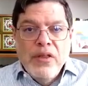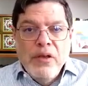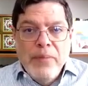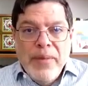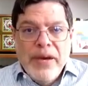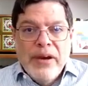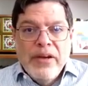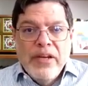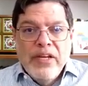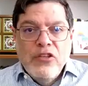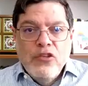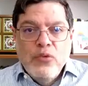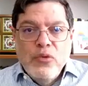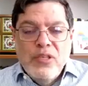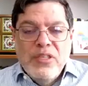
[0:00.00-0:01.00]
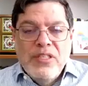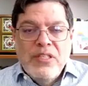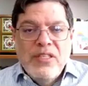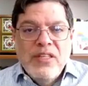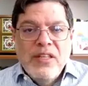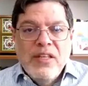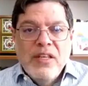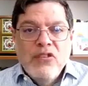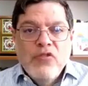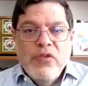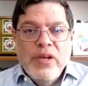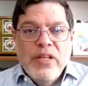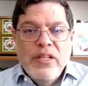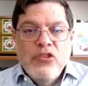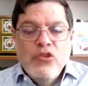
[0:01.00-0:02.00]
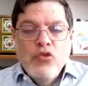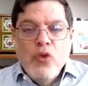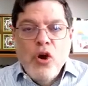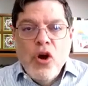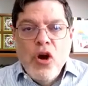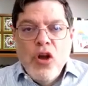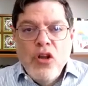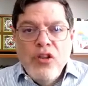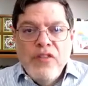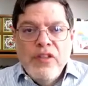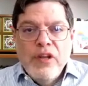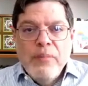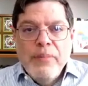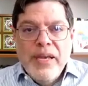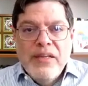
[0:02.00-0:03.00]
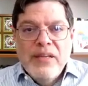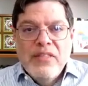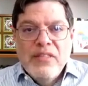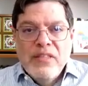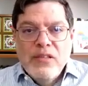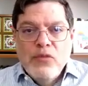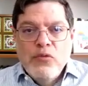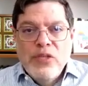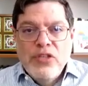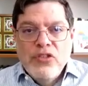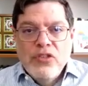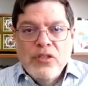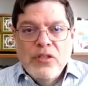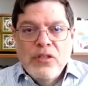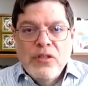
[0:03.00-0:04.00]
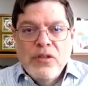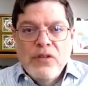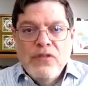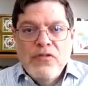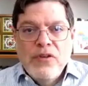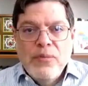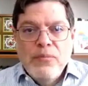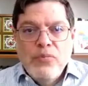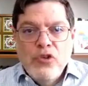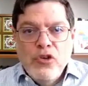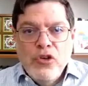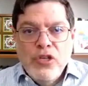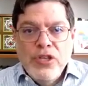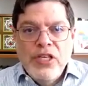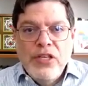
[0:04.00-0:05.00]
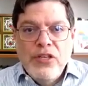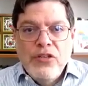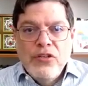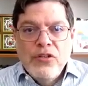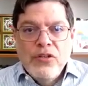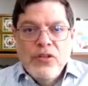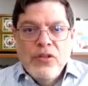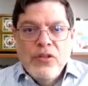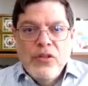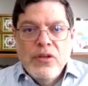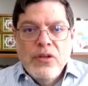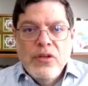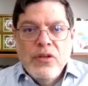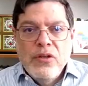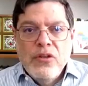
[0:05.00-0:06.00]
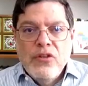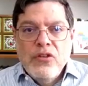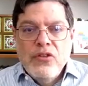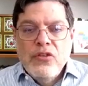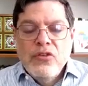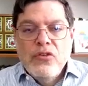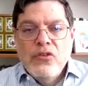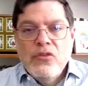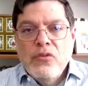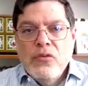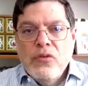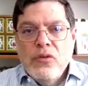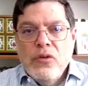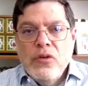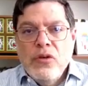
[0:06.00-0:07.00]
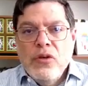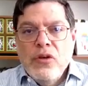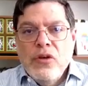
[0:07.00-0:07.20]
the Americans were assisting the Israelis through all of their bases in the region, from Turkey to